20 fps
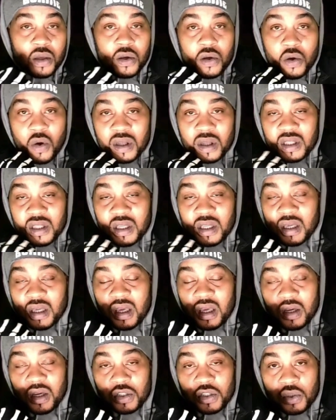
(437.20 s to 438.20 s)
you know, I think
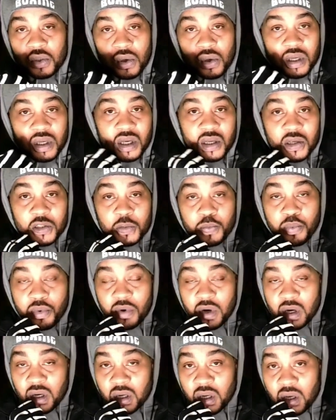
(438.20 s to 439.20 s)
here shortly in the
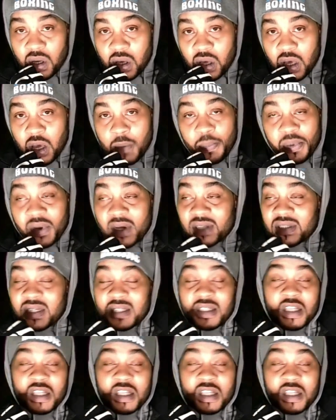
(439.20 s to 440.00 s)
spring. And plus, I